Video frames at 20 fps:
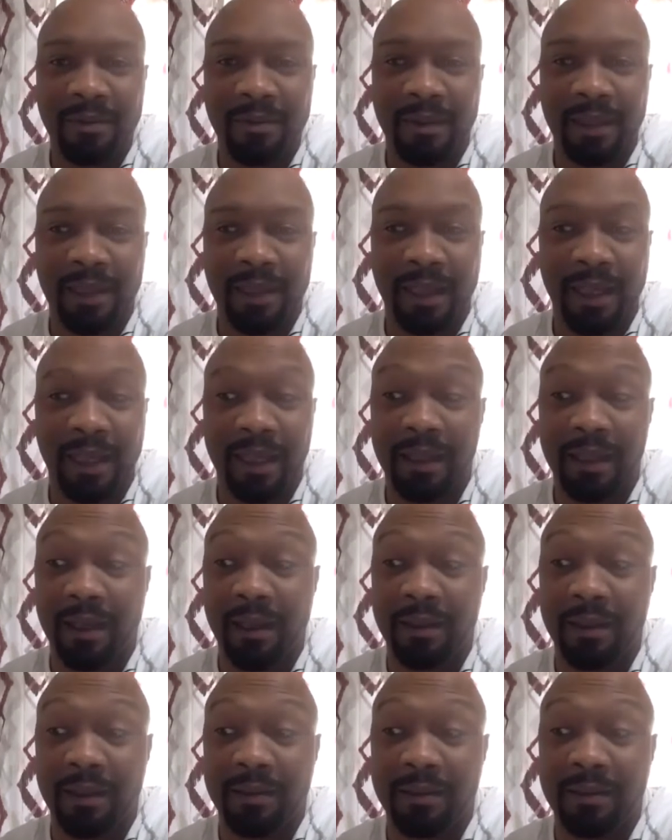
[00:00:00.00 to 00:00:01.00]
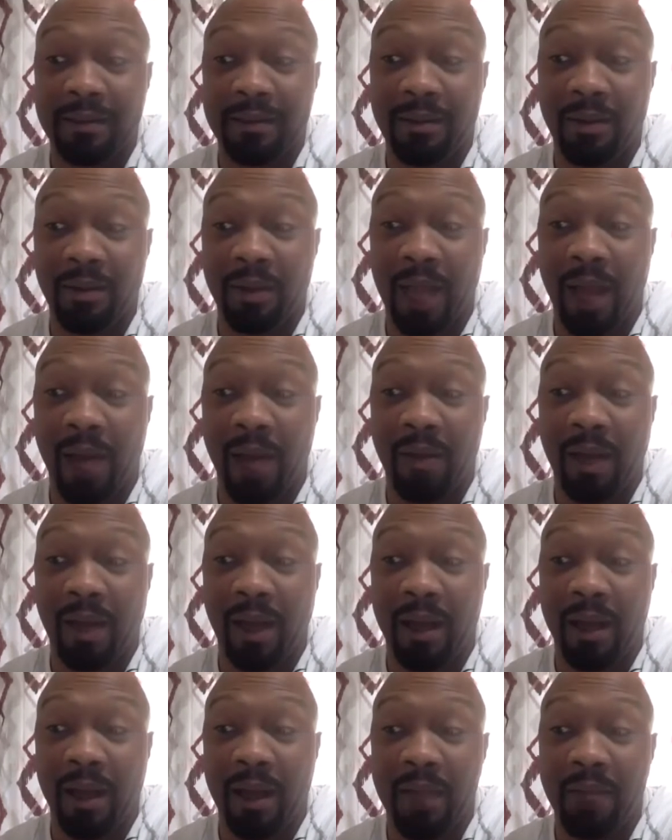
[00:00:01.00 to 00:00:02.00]
And uh, without
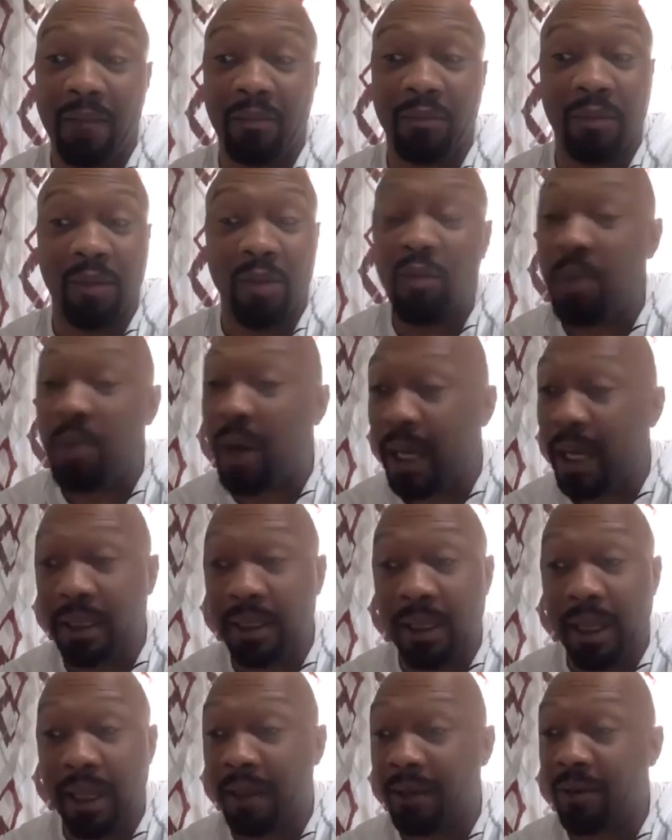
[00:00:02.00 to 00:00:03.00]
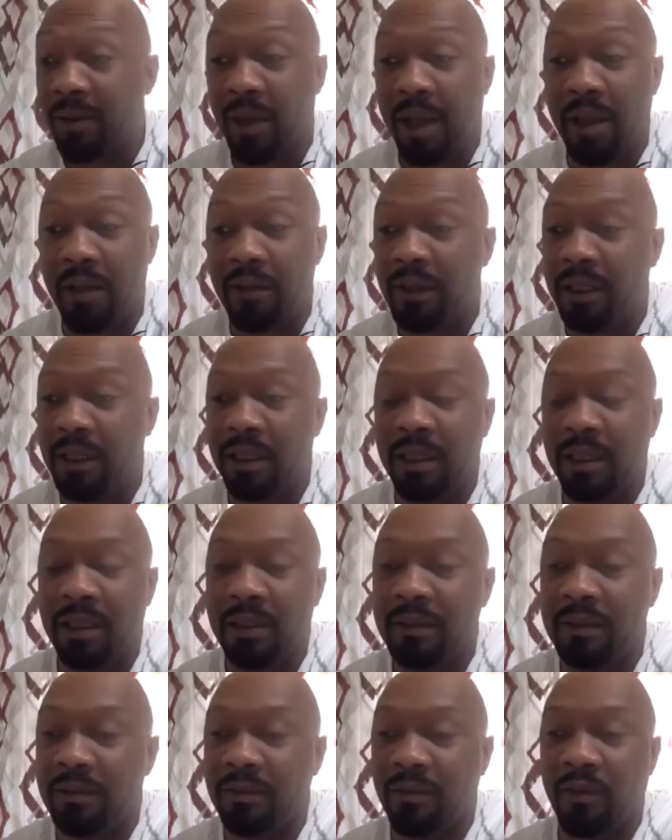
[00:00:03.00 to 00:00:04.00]
God, I'm nobody. I don't have
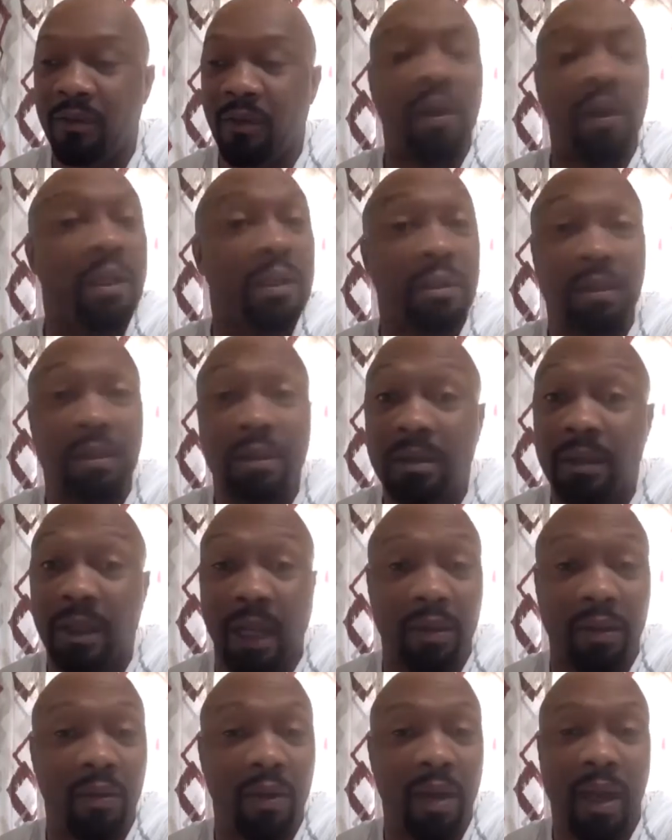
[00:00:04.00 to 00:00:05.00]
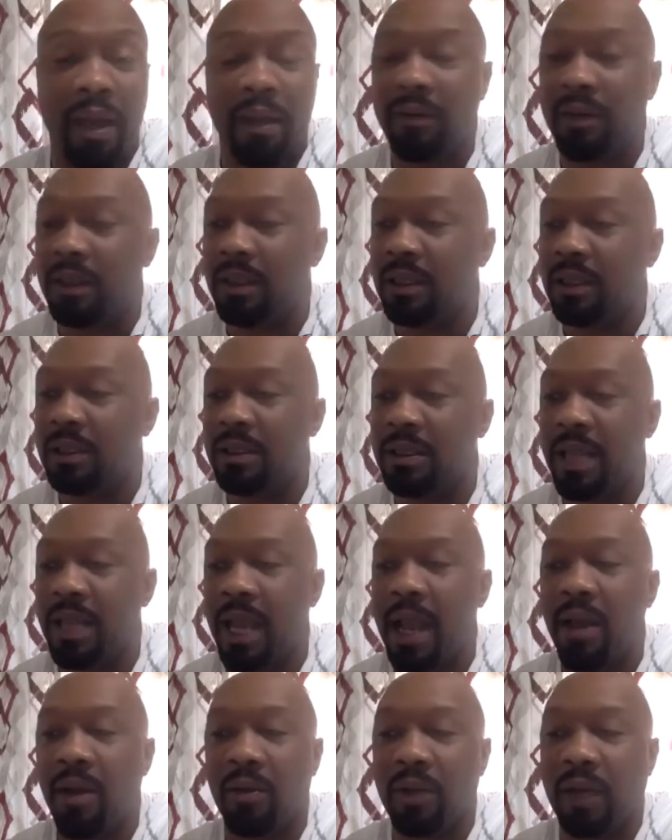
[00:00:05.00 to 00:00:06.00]
any voice. I don't have any
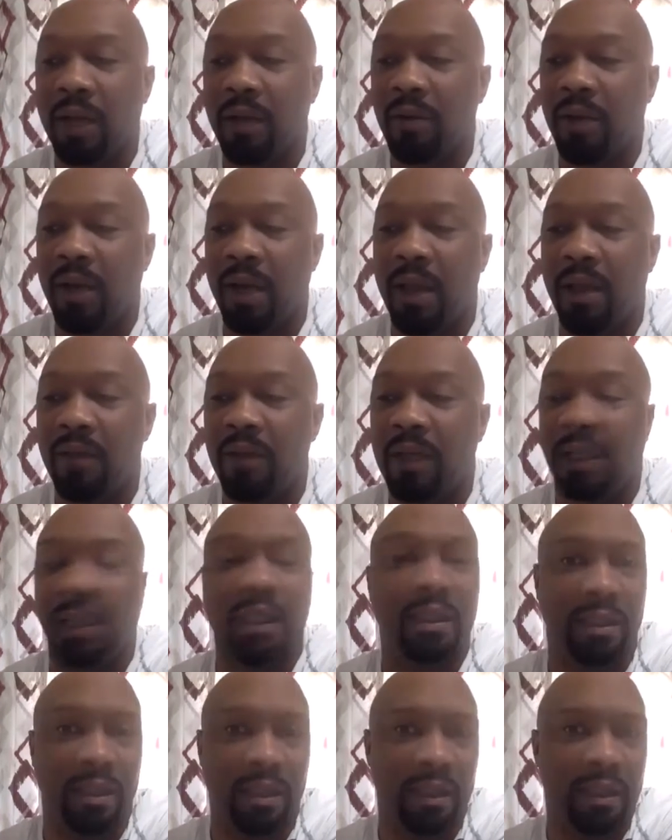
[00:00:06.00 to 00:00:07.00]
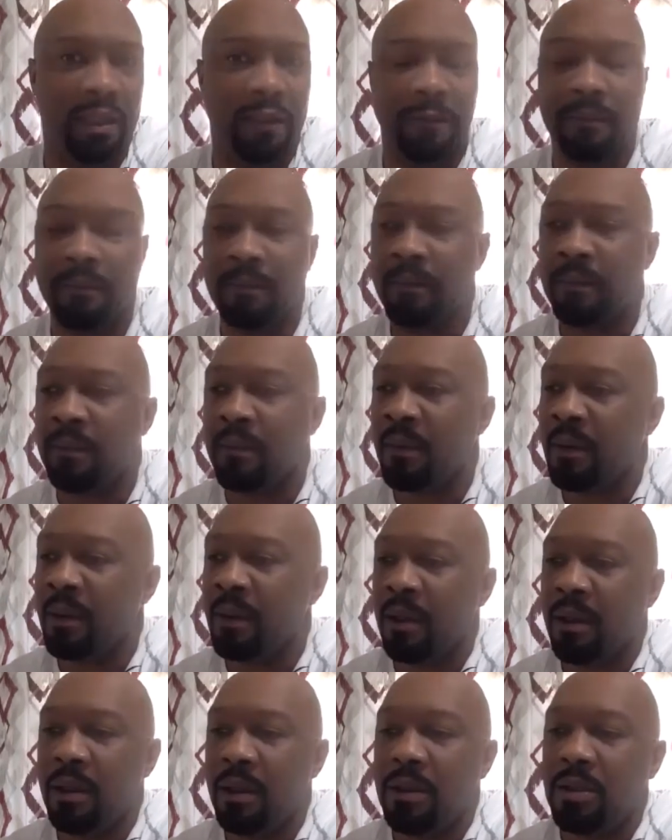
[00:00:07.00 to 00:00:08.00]
sound. I don't have anything.
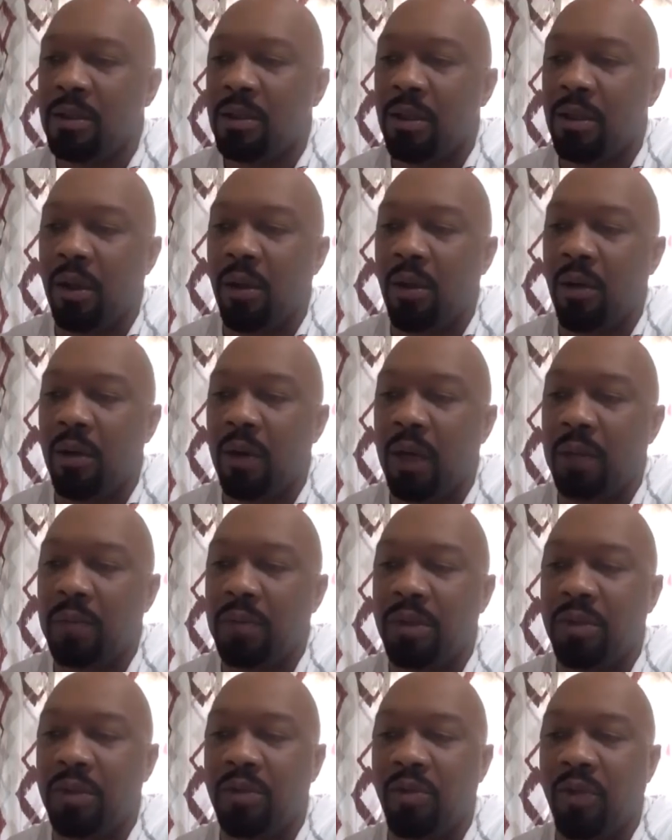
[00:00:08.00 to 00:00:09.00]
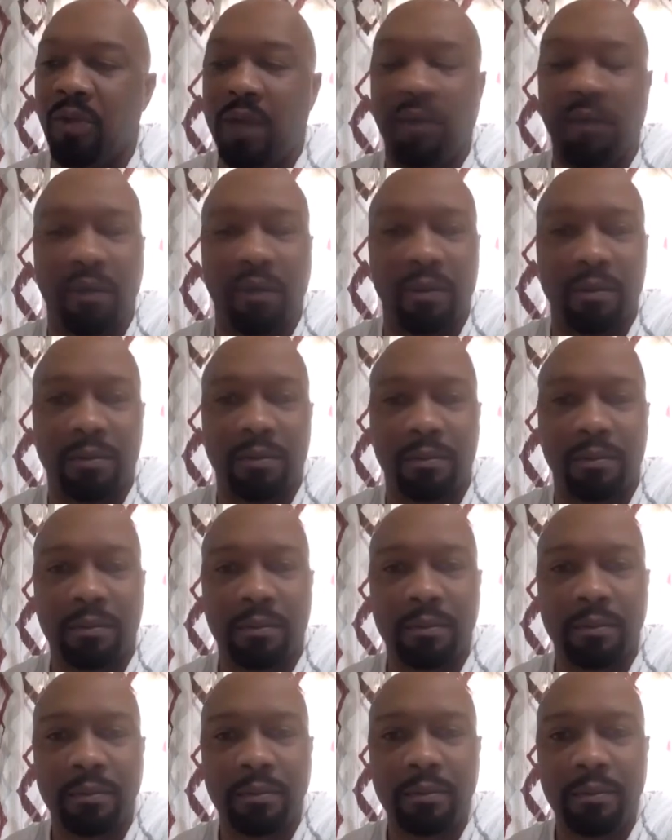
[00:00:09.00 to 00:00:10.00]
So I'm just grateful.
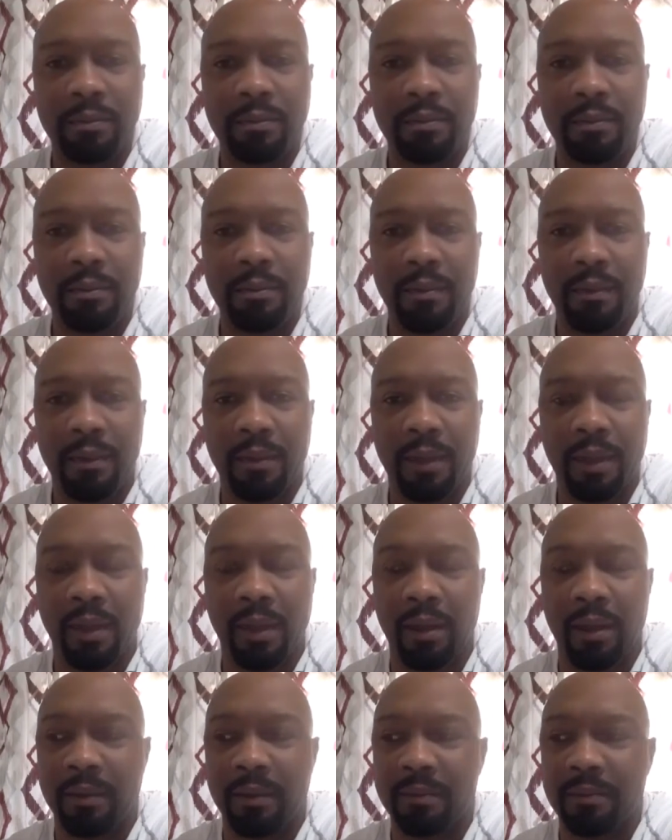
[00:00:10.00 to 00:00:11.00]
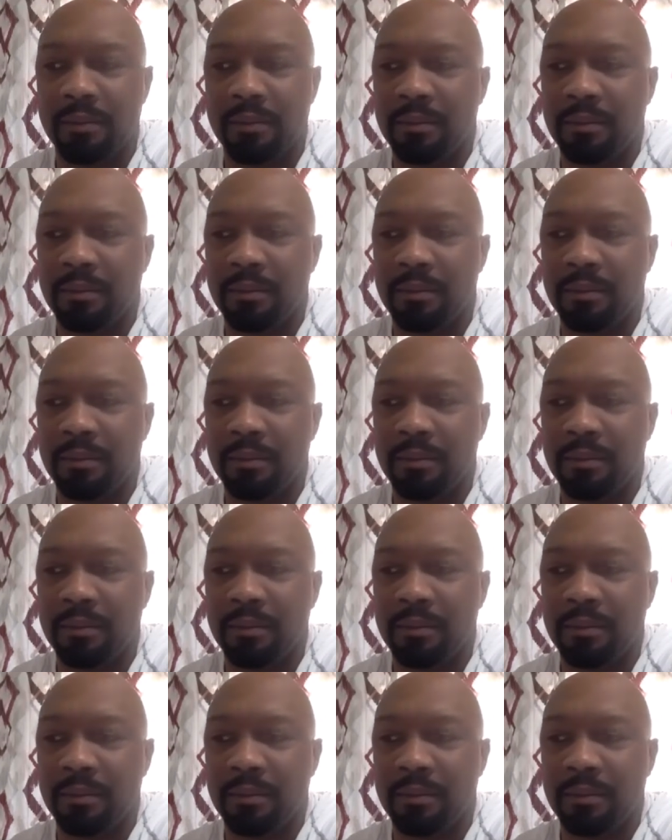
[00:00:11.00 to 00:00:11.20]
Um,